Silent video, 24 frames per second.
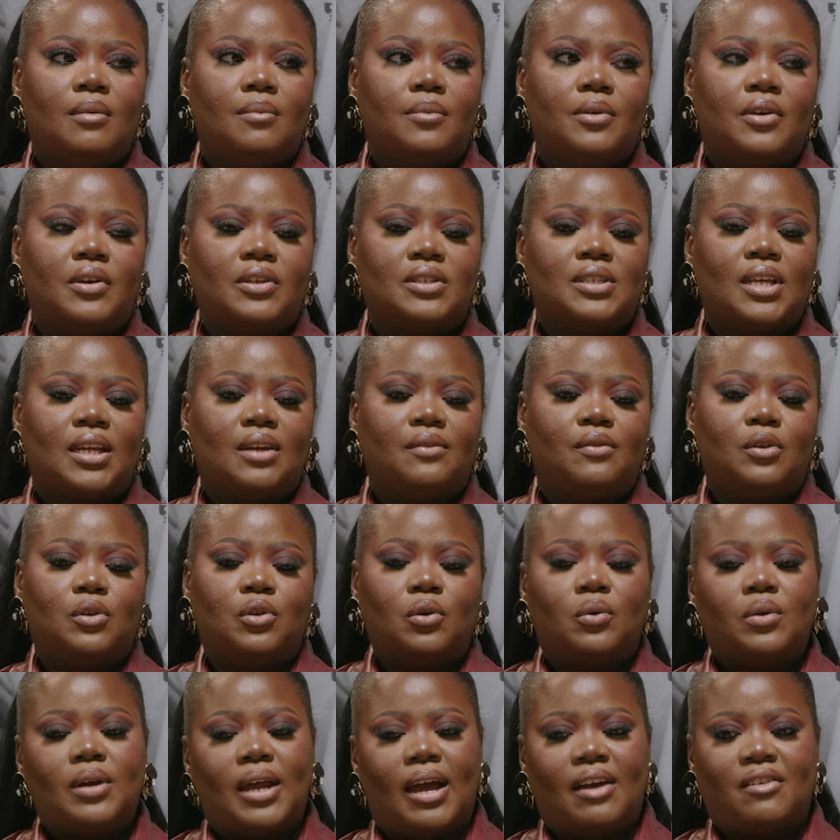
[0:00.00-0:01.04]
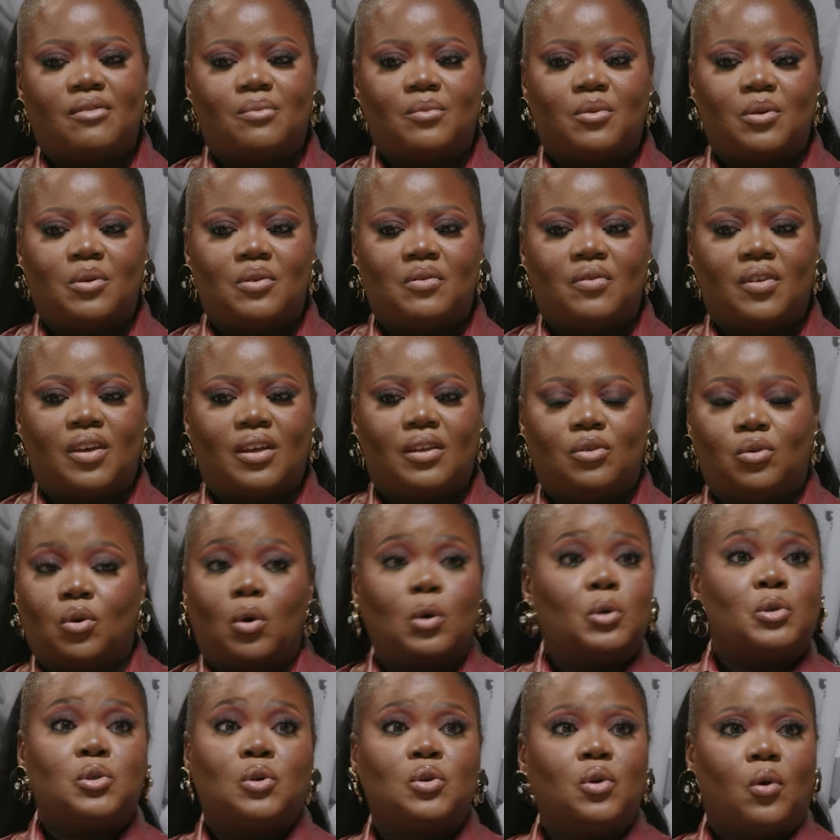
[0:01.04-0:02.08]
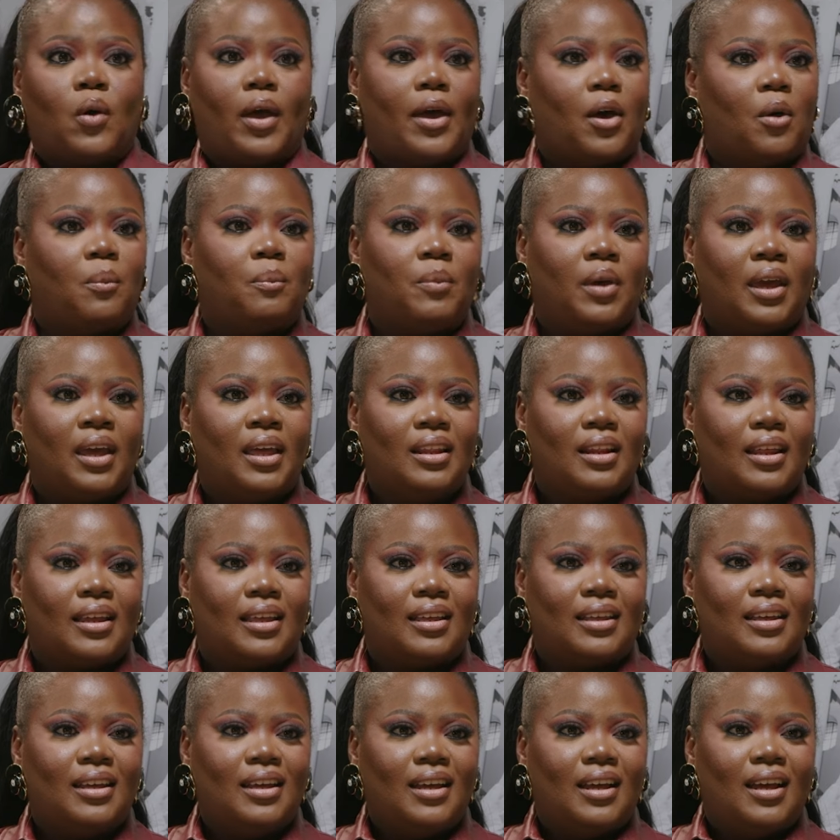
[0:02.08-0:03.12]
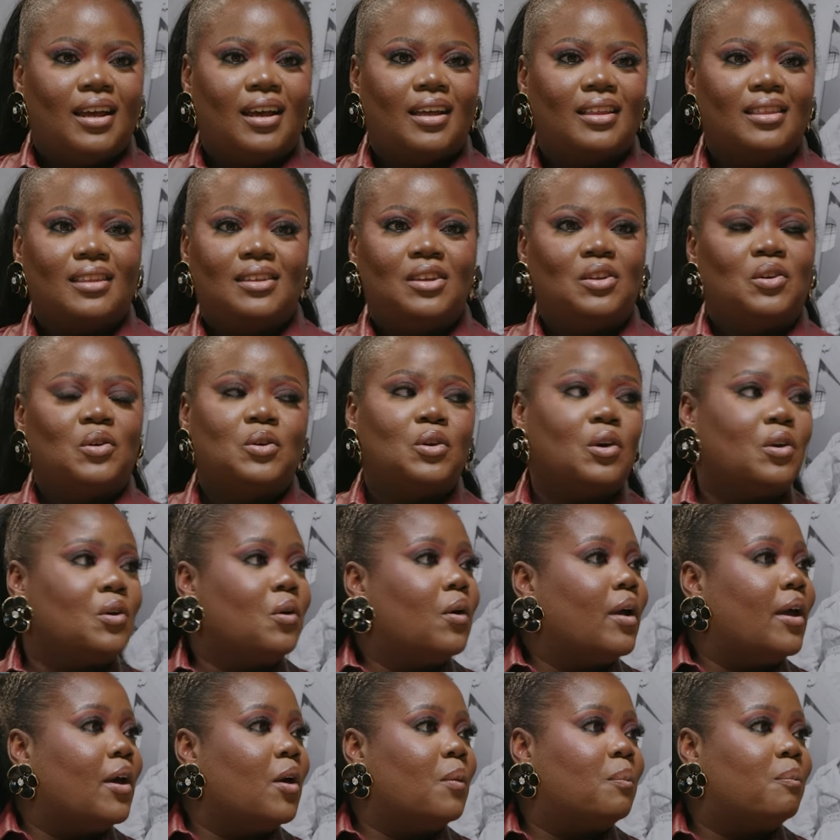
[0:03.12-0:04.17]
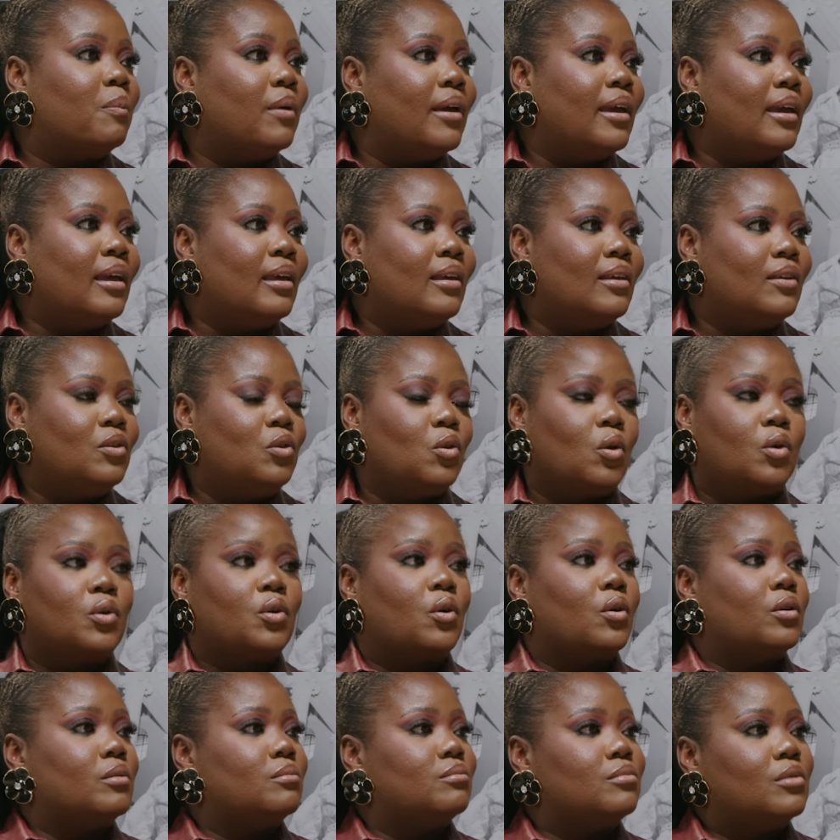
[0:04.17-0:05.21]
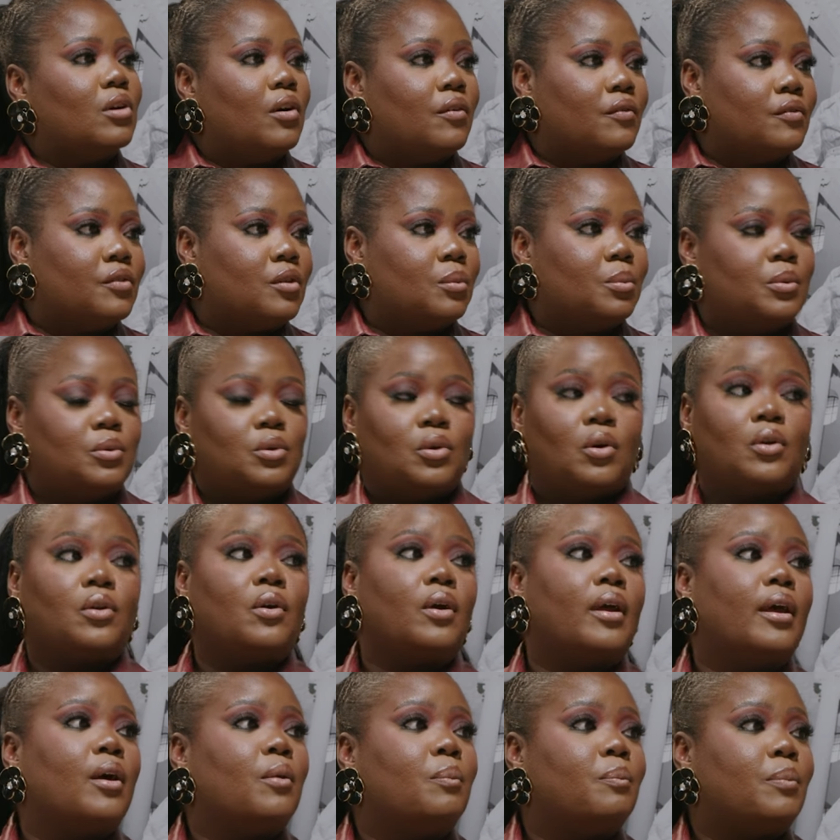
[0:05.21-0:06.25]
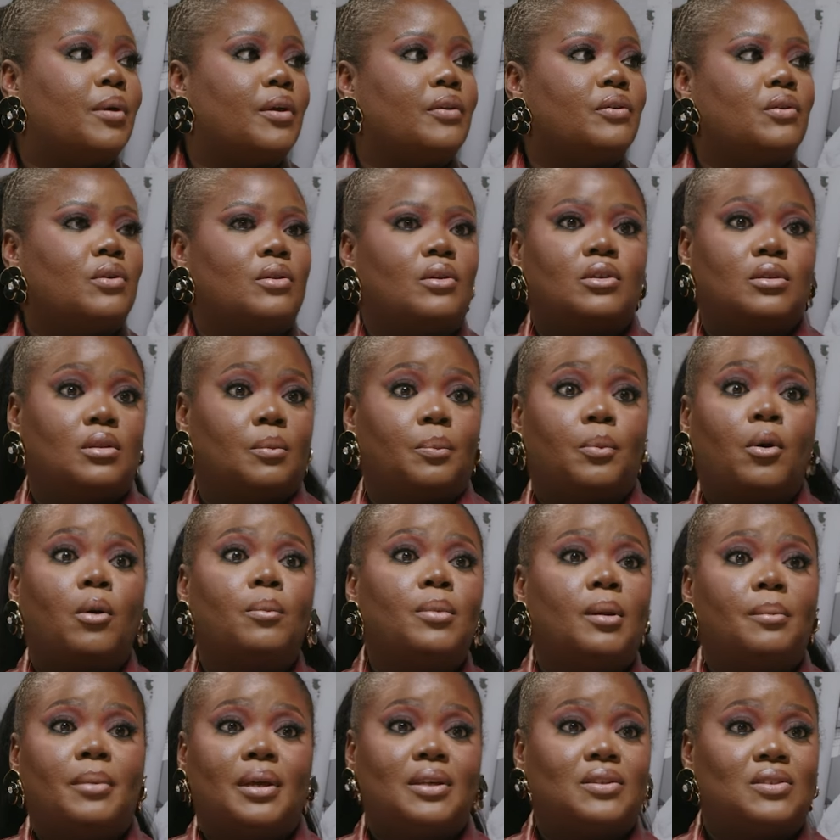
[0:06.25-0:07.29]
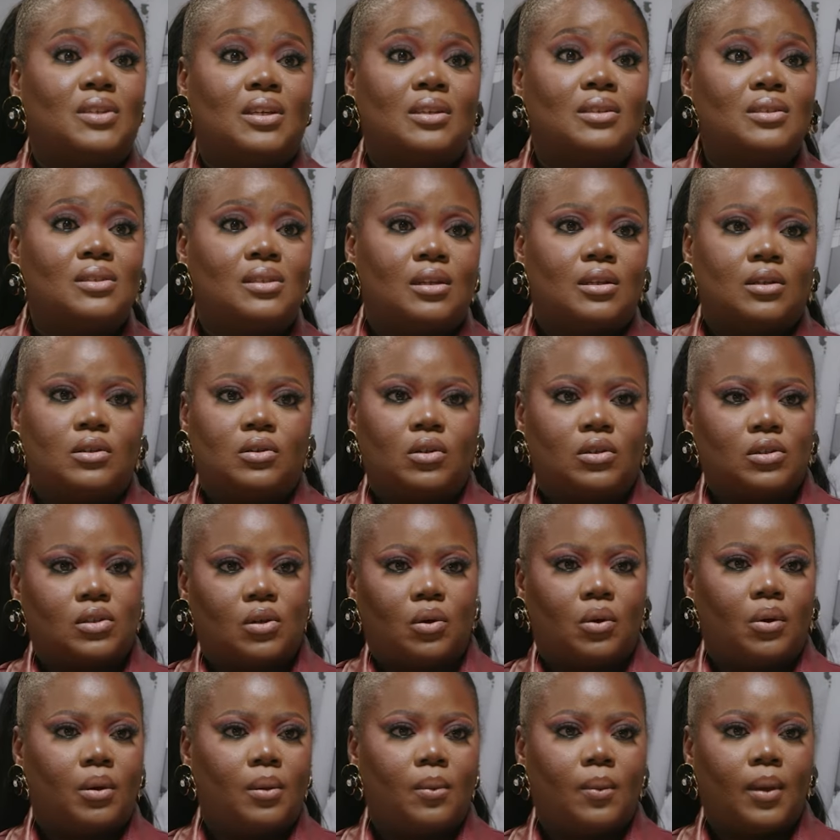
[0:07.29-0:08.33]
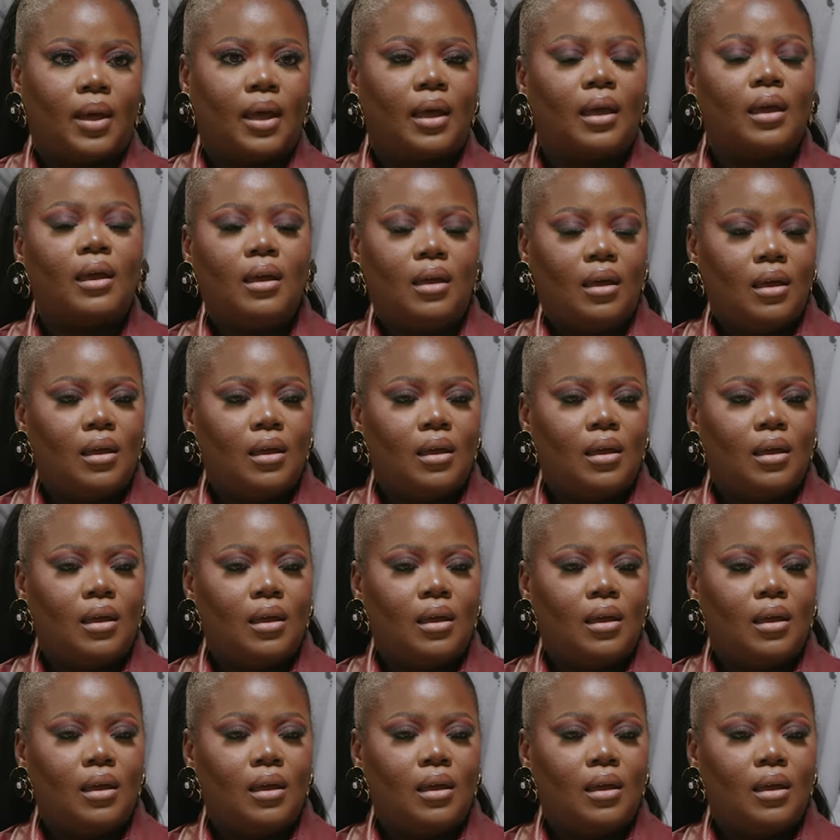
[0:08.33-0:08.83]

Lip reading: Because then if you don't have more of it, you're also not helping. You're not helping, you're not comfortable, you're not helping. So the problem exists and it doesn't go away.